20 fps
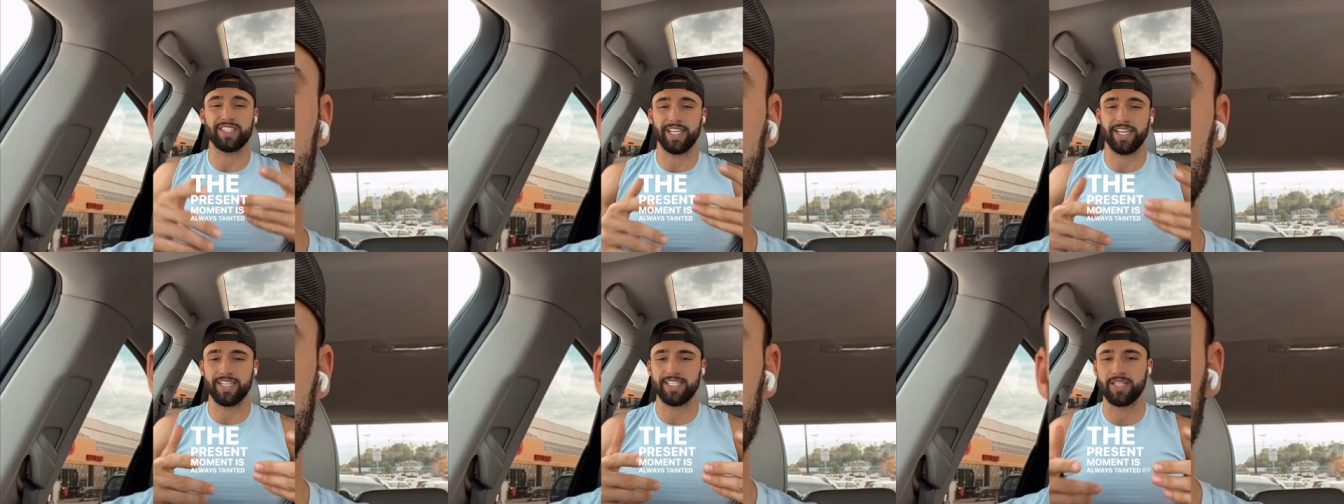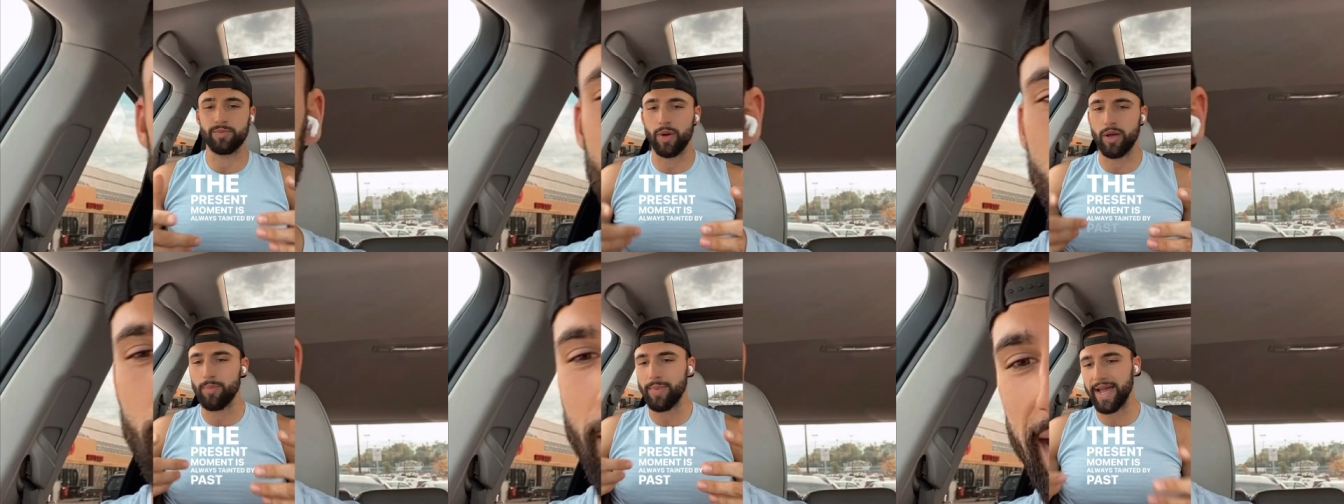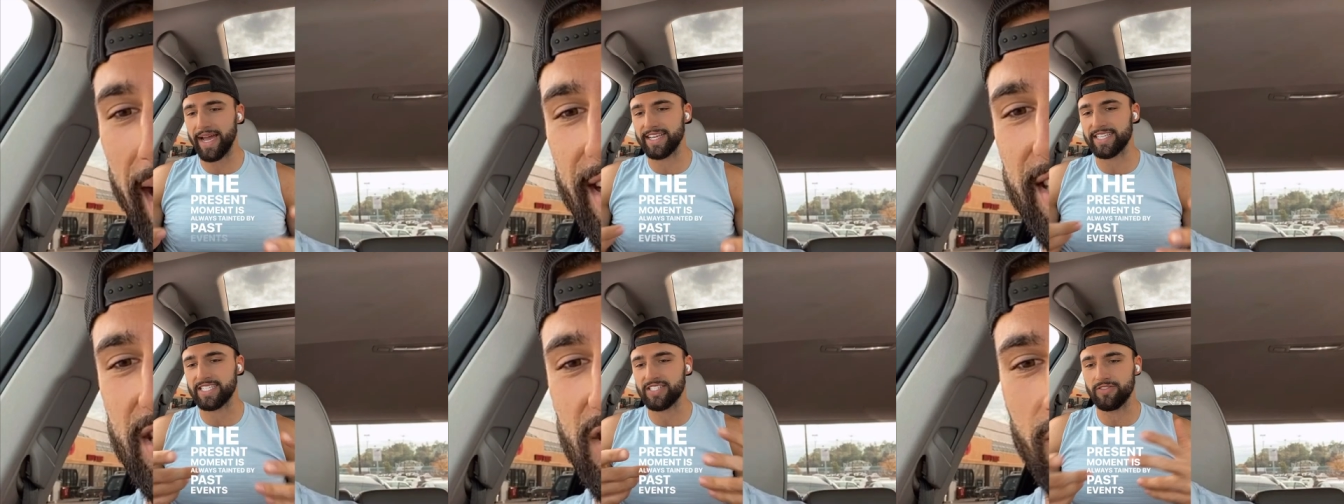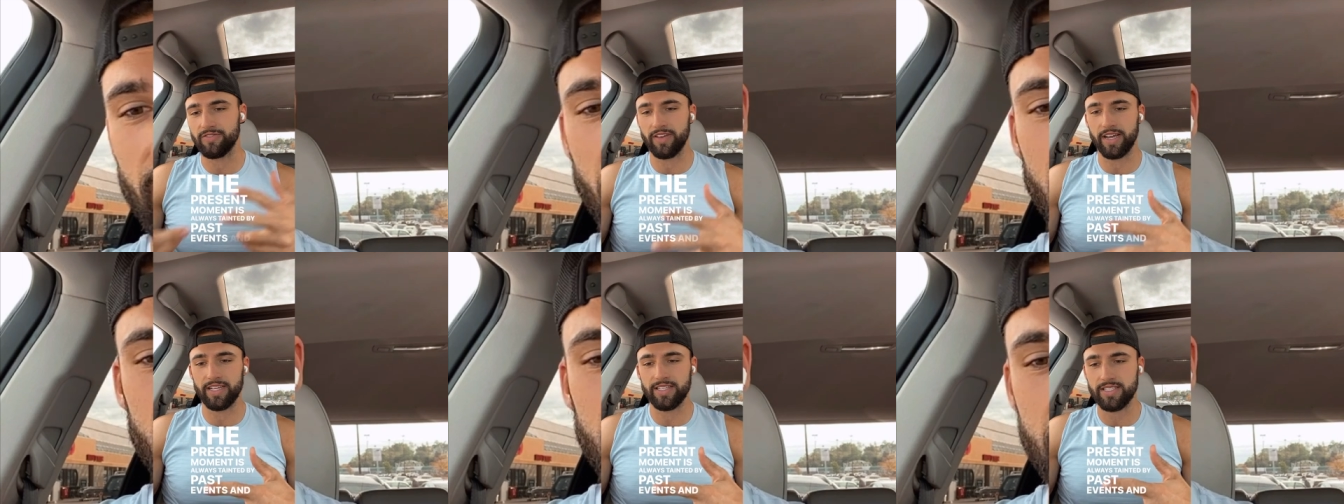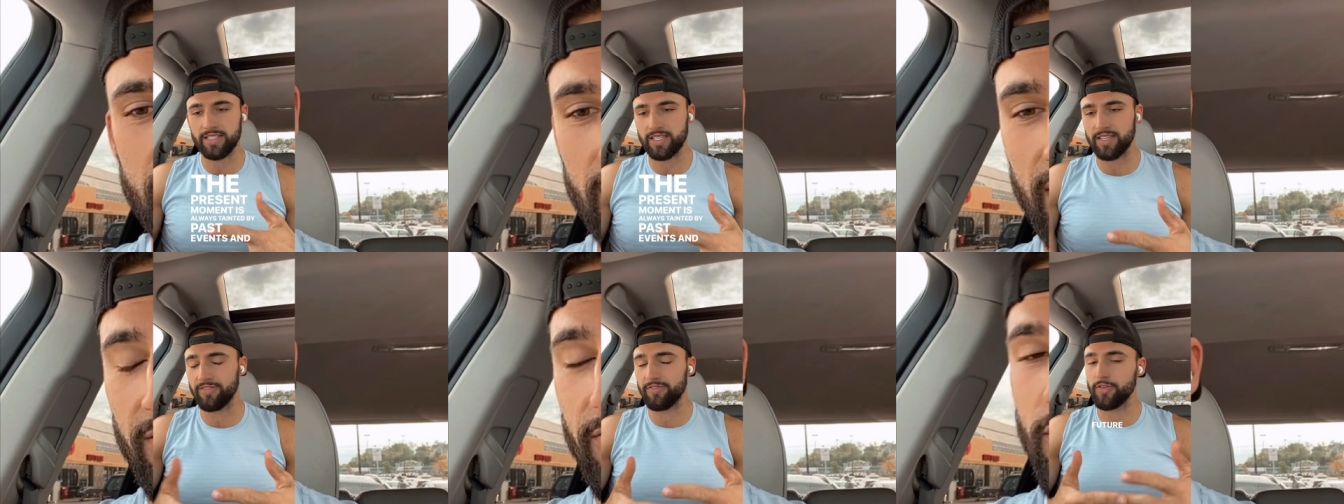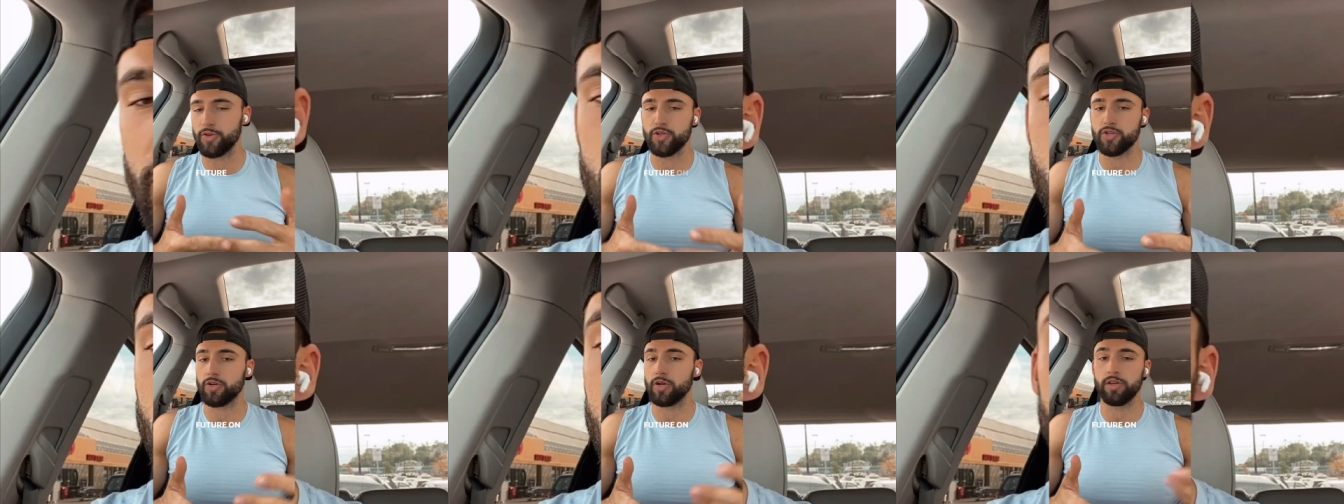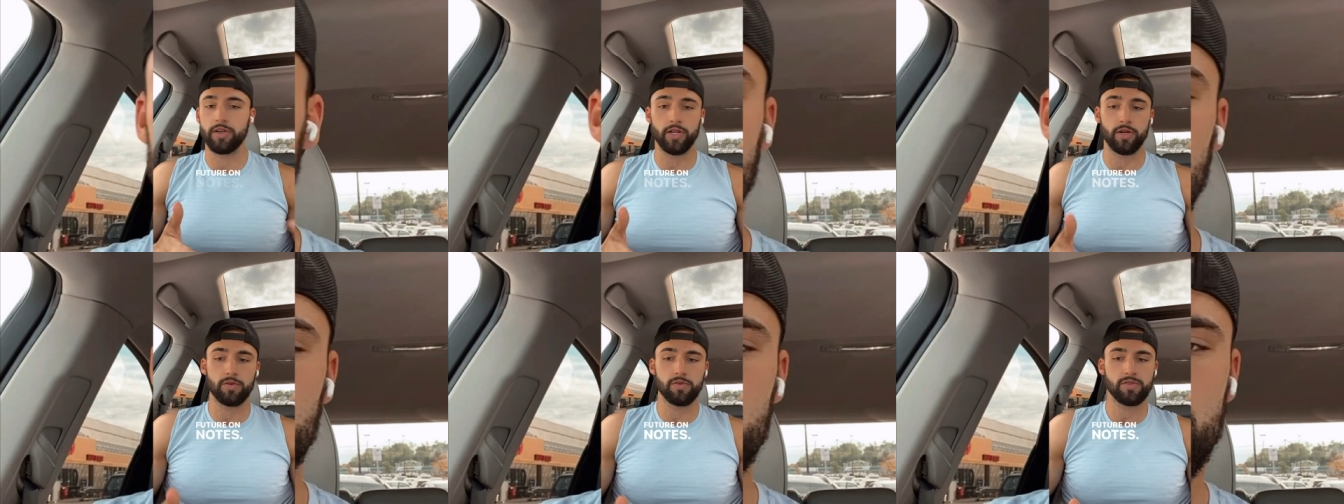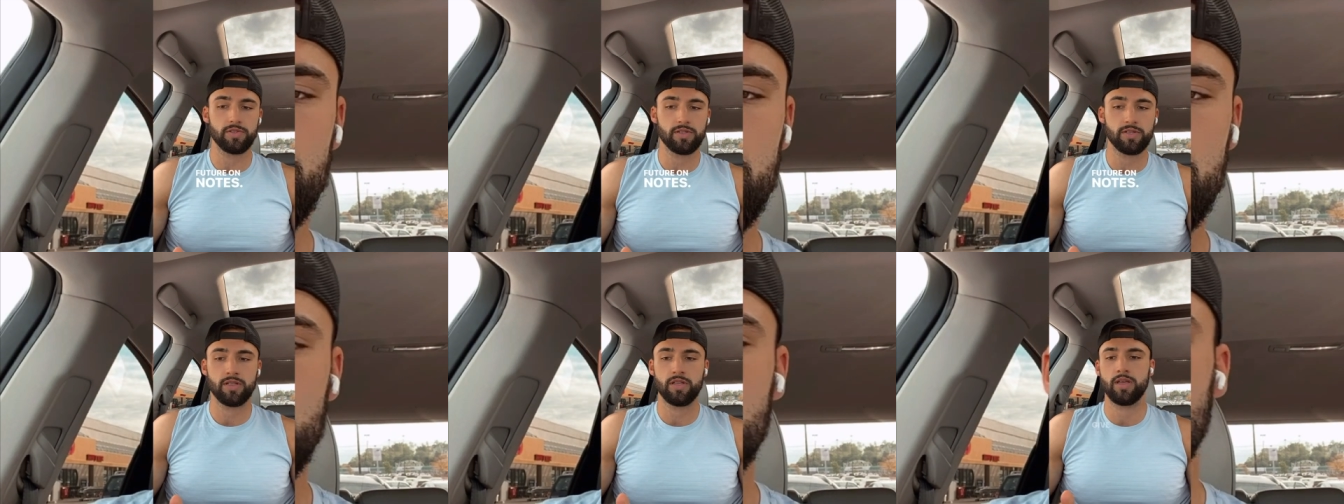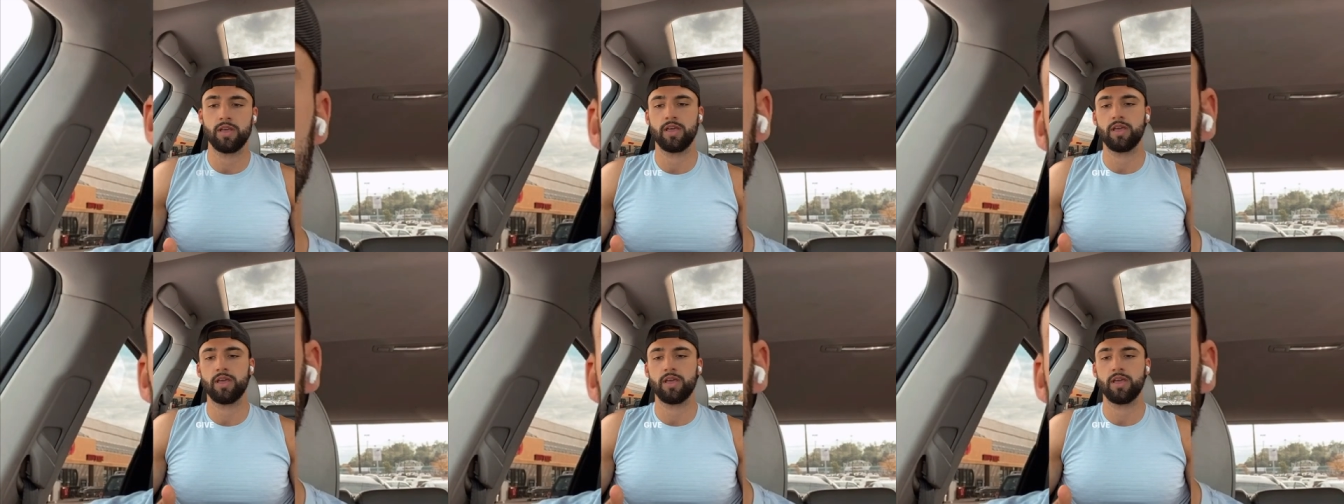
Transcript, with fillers: tainted by past events and future unknowns.